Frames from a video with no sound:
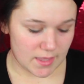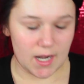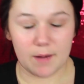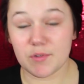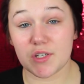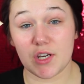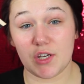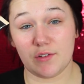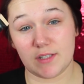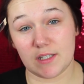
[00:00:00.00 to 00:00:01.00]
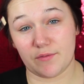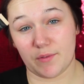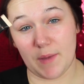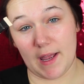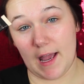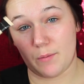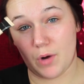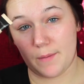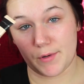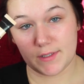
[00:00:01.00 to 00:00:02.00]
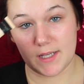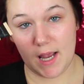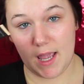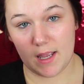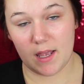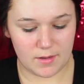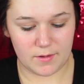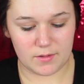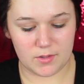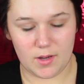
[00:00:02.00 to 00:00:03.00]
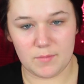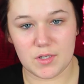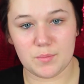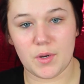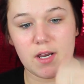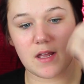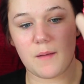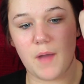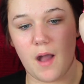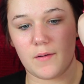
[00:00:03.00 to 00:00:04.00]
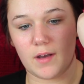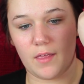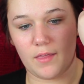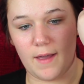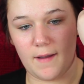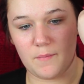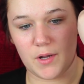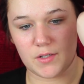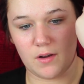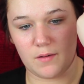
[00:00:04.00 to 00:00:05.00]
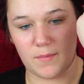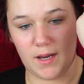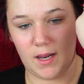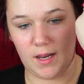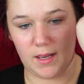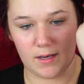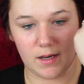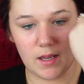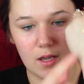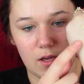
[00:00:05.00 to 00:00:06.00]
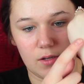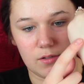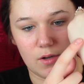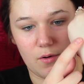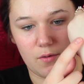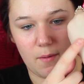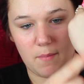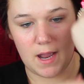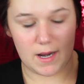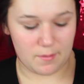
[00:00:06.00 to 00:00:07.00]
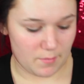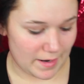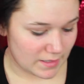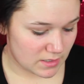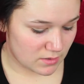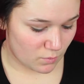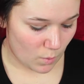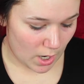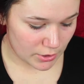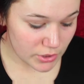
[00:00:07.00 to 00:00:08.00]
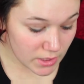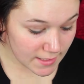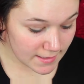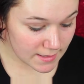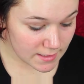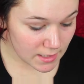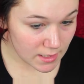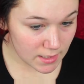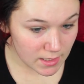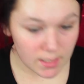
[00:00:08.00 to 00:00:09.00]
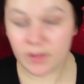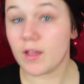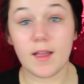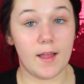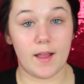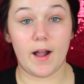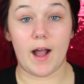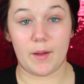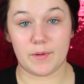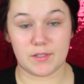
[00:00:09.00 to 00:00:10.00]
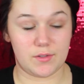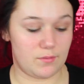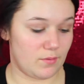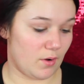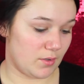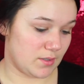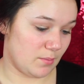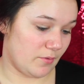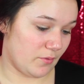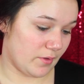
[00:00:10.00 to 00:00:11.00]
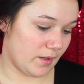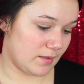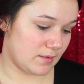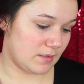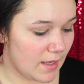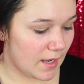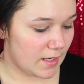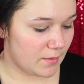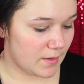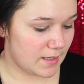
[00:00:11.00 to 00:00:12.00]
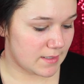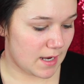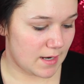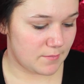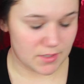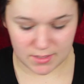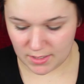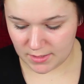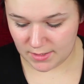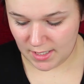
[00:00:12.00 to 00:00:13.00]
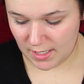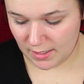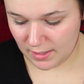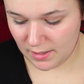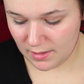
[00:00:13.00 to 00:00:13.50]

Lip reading: And then I'm just going to use this for my eye primer today. So I'm just putting about that much on my hand. Don't mind my swatches. I went to Ulta before this. Anyways, I'm just going to take